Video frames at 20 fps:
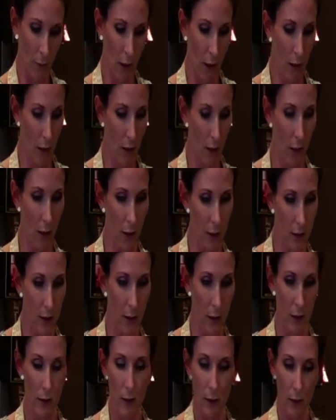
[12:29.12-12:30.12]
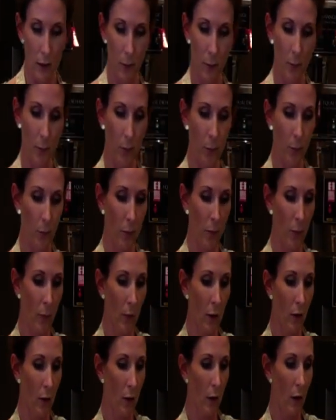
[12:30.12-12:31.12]
Excellent.
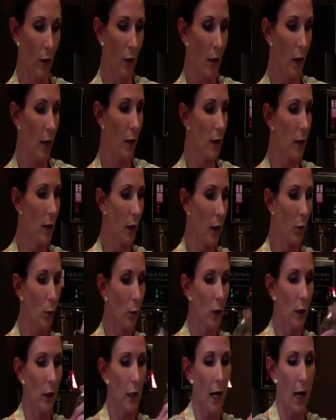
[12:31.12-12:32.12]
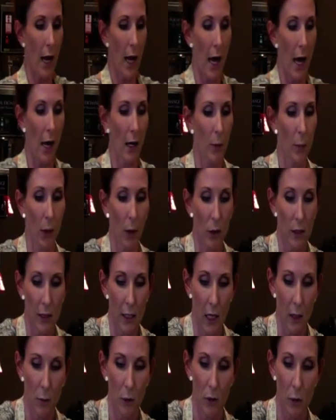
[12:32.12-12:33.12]
And then we're going to add about a
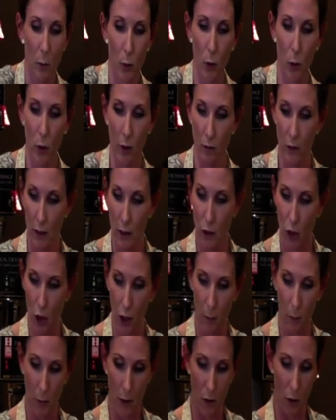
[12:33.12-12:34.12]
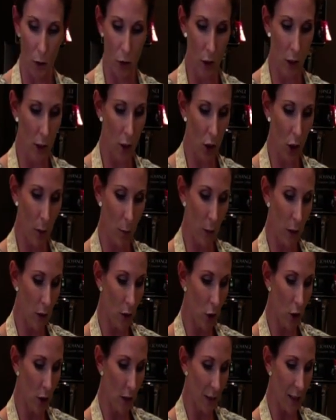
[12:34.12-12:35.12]
tablespoon of Dijon mustard. Dijon mustard
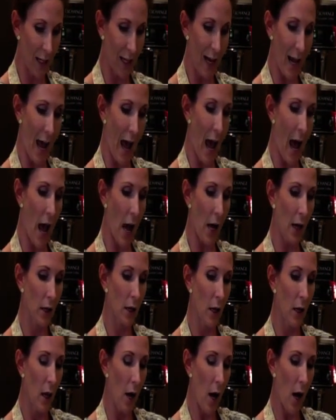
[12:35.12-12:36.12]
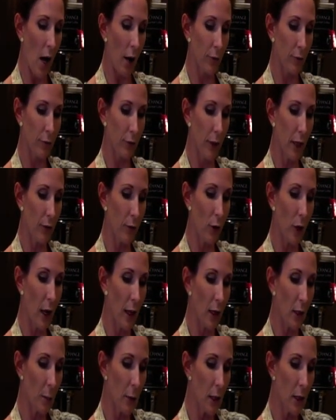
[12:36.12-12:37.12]
is going to add a flavor
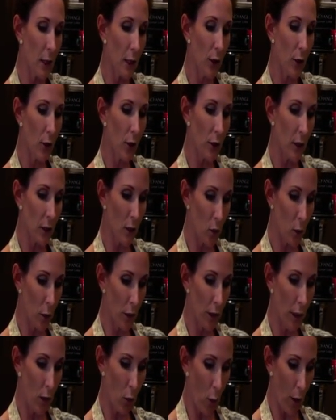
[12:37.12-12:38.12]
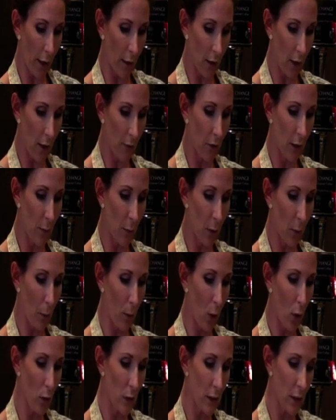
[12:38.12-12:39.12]
element here that's really quite lovely, but
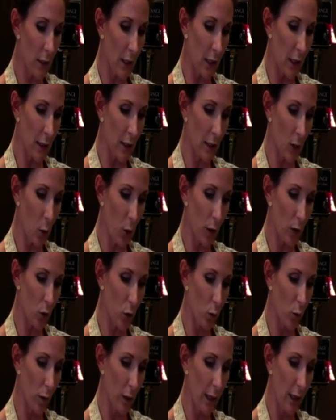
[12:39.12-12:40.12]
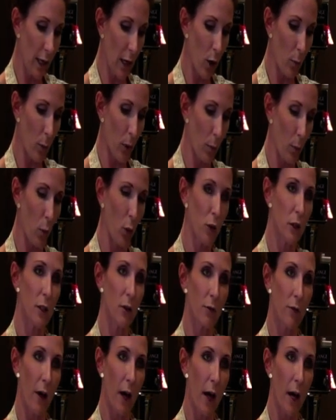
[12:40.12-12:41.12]
mostly it's going to really help
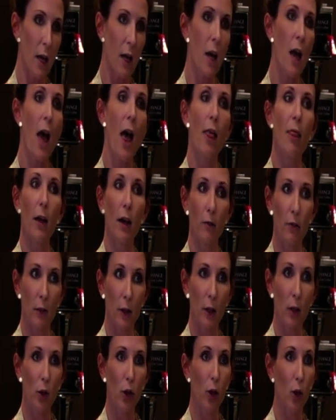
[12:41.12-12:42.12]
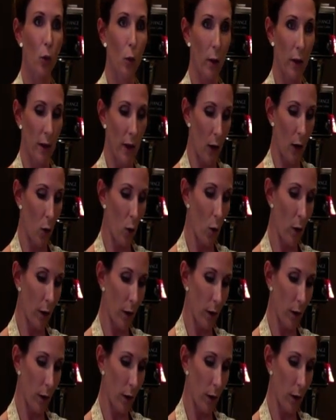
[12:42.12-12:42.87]
emulsify that vinegar with that oil.